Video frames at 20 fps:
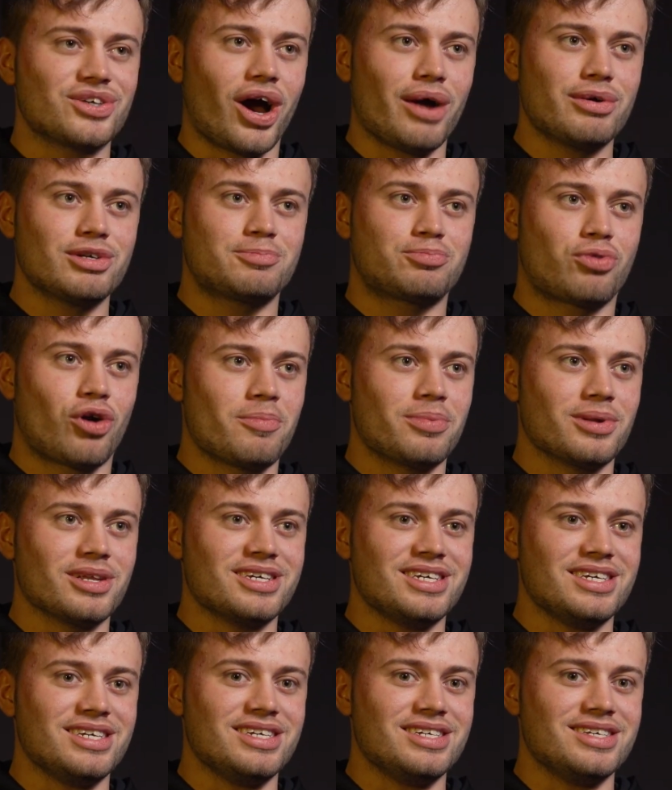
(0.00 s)
I was
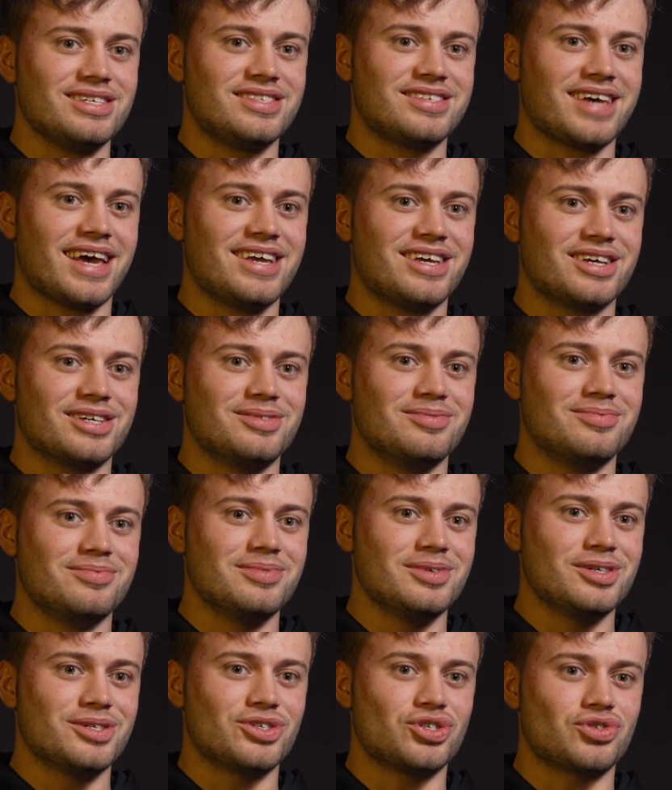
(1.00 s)
probably
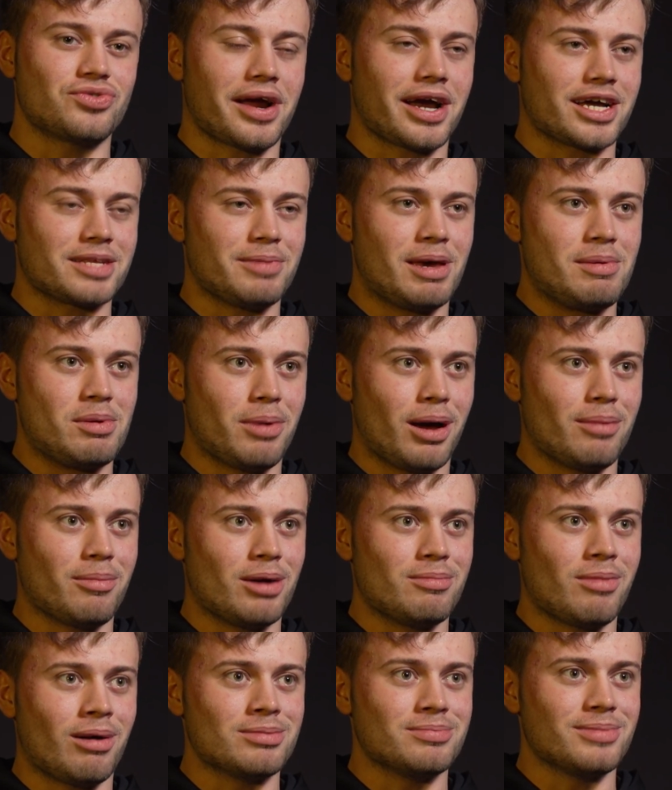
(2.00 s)
dragged maybe by
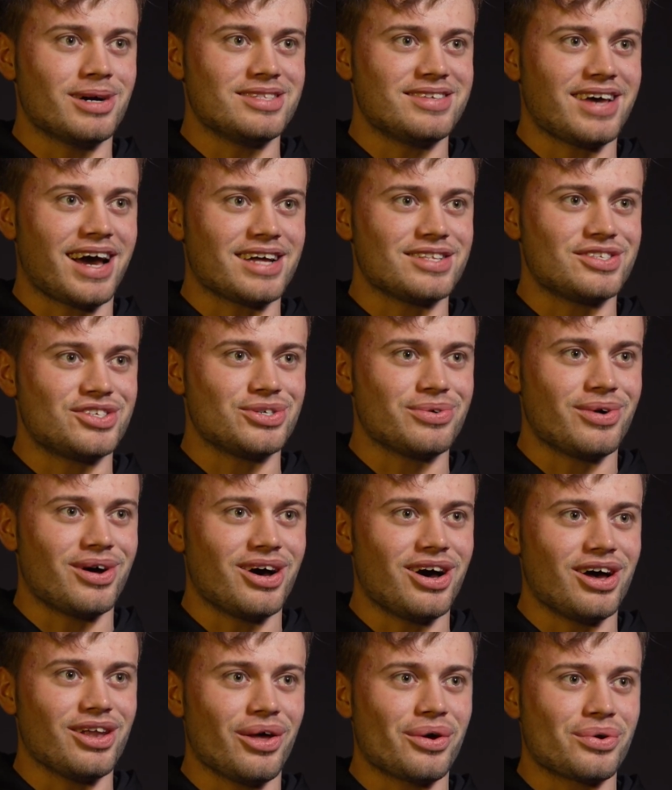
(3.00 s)
my mum and my dad to
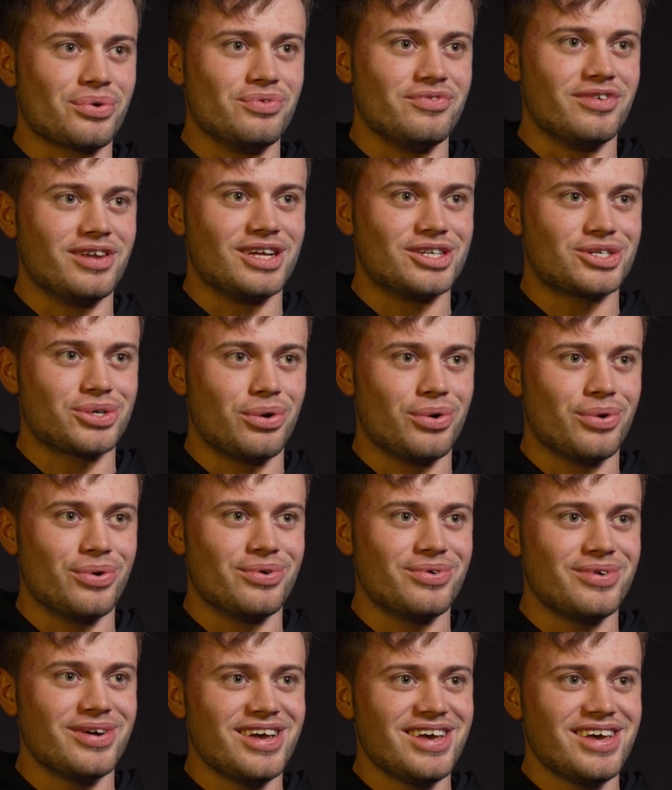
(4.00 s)
a local village
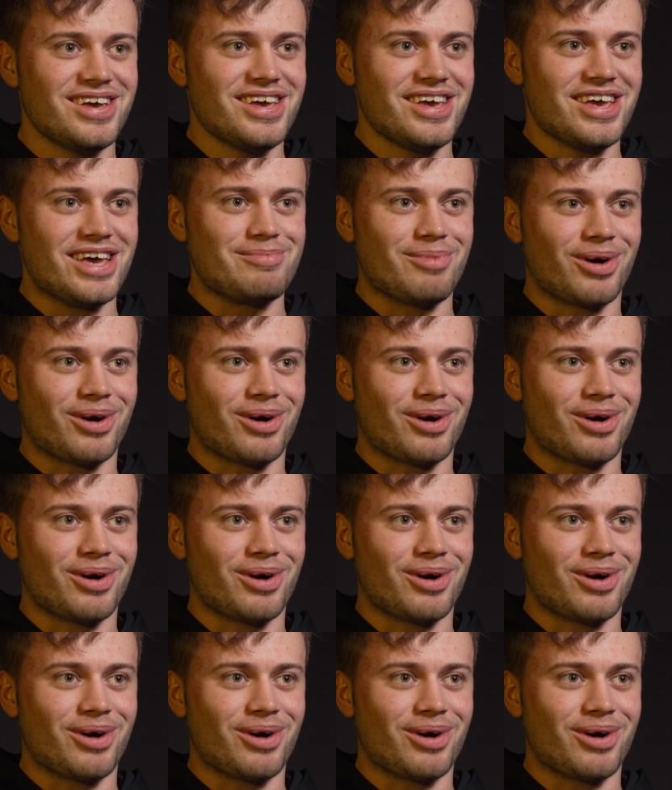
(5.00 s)
hall in